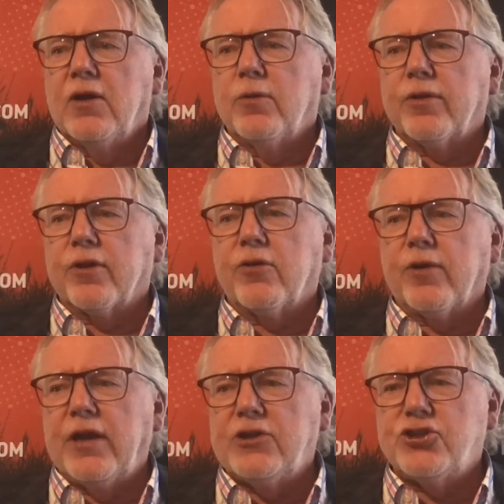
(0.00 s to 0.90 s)
with the
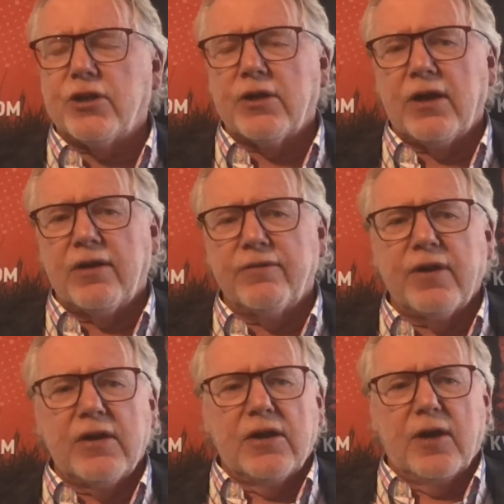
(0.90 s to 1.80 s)
creation of
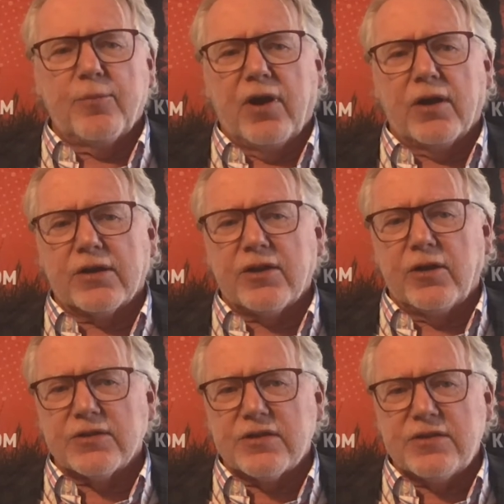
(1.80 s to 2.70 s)
a product
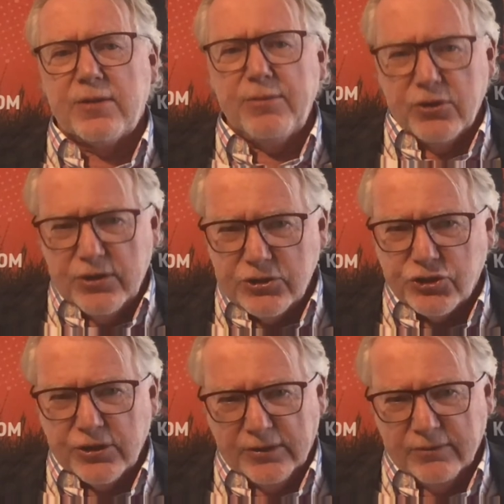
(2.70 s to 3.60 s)
called
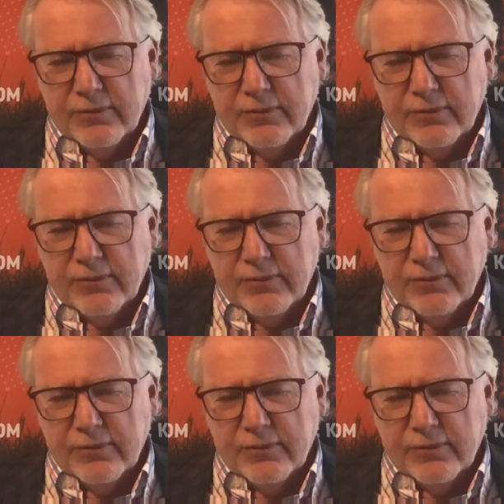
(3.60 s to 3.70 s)
simunition,